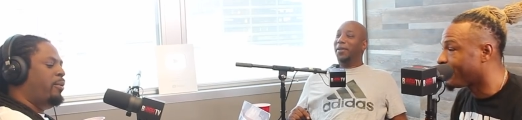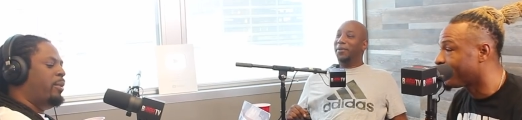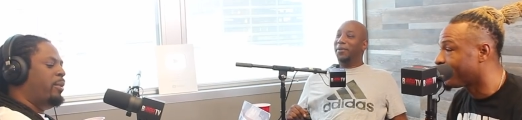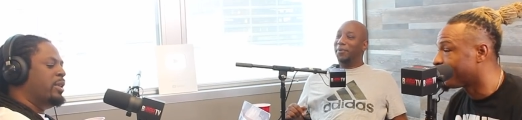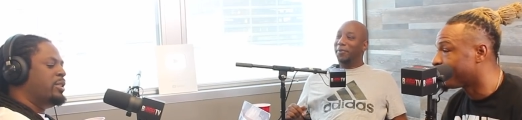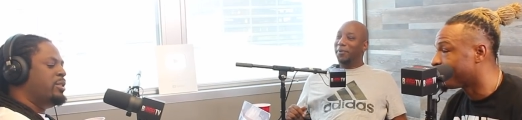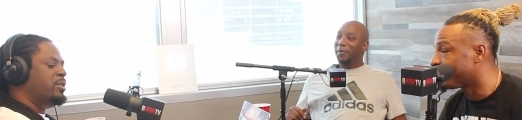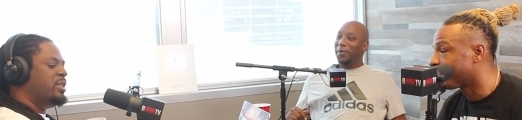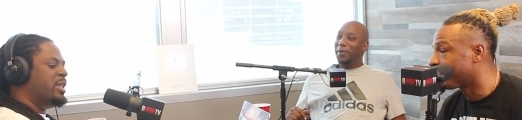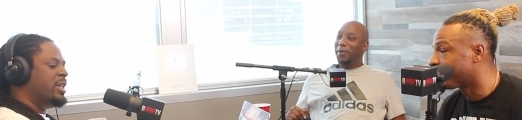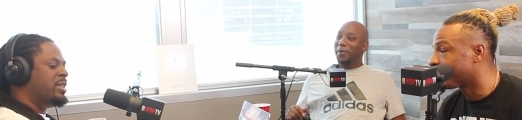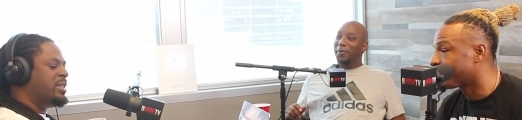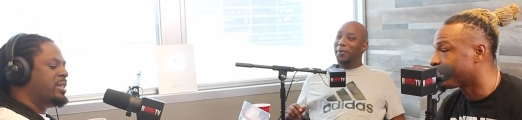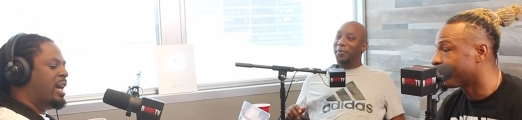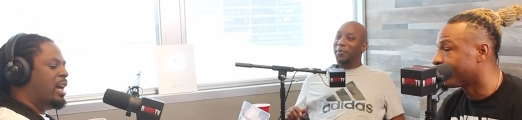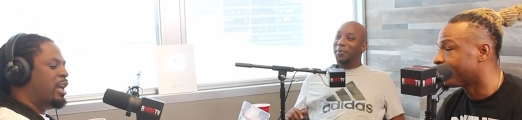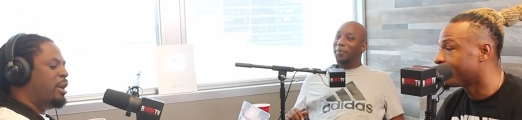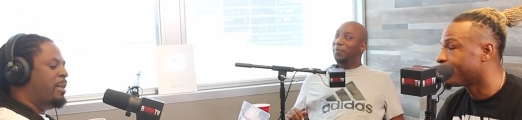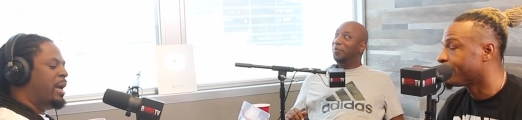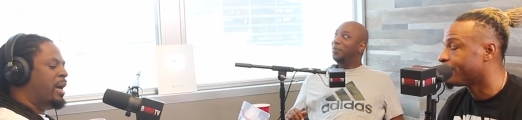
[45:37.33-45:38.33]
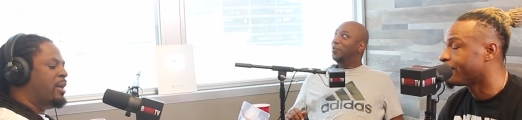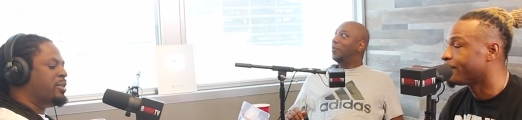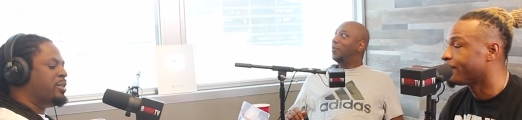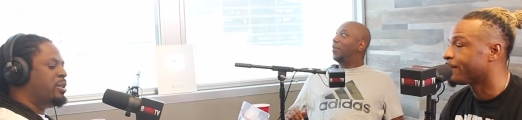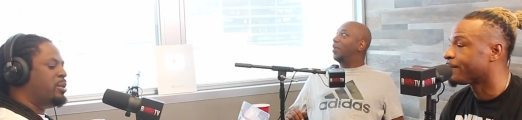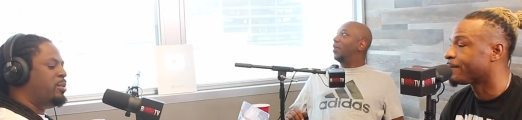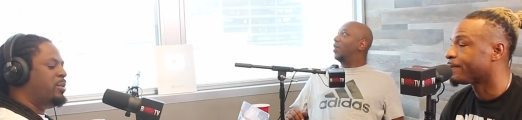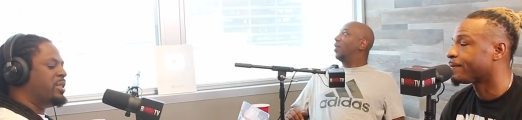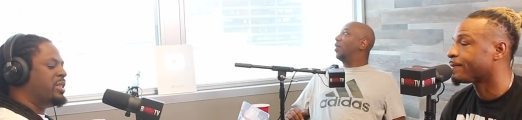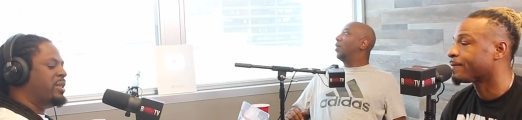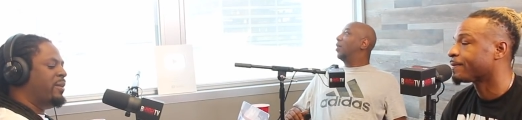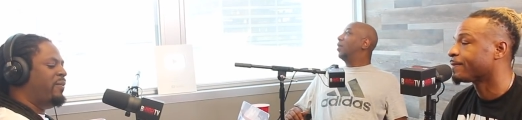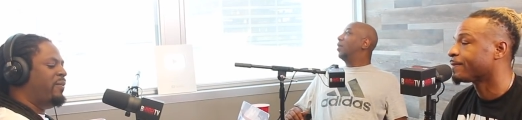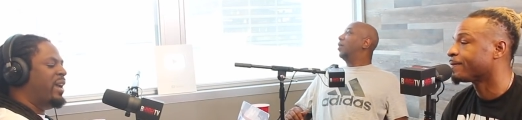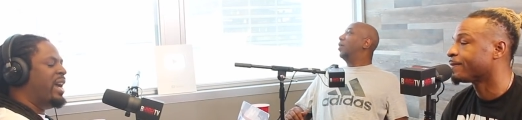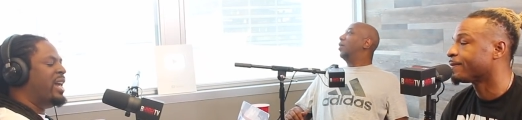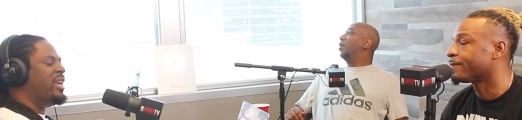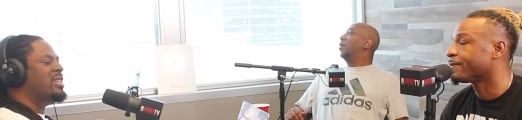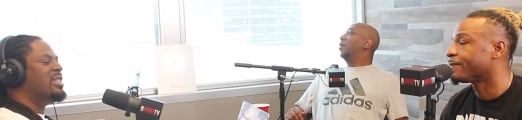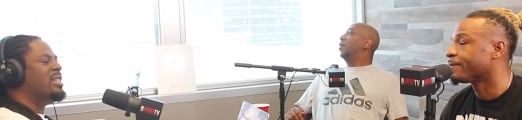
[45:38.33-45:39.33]
Speaker 1: what you just talked about too was the
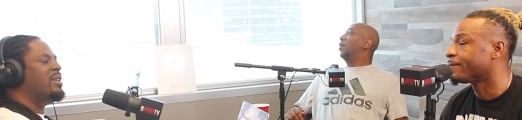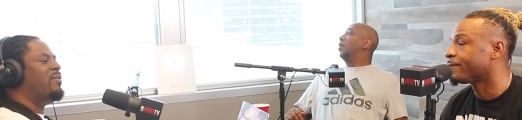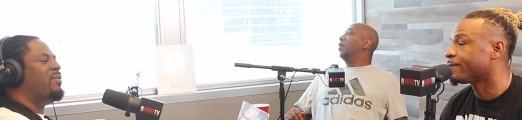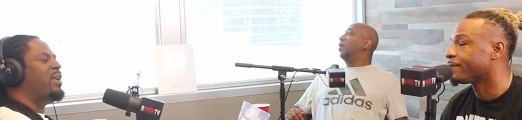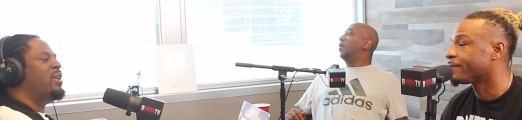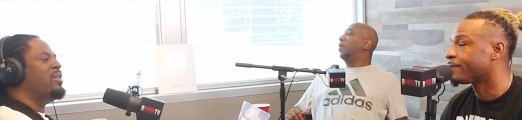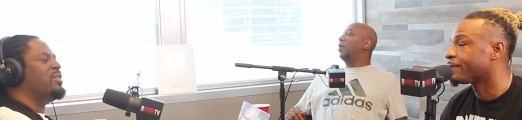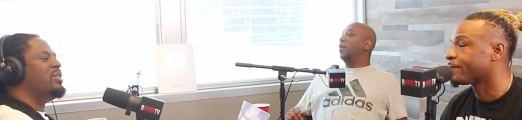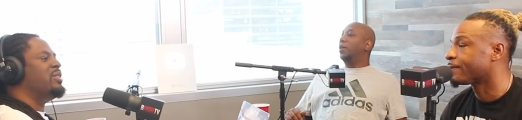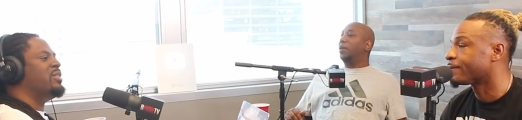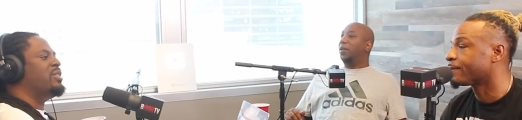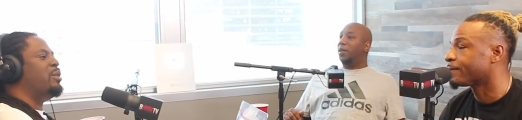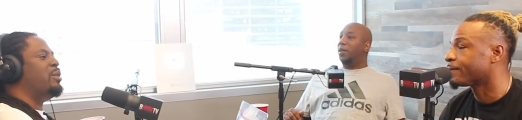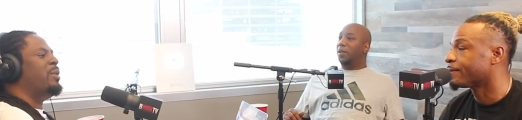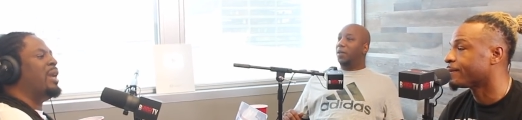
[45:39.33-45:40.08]
fantasy versus the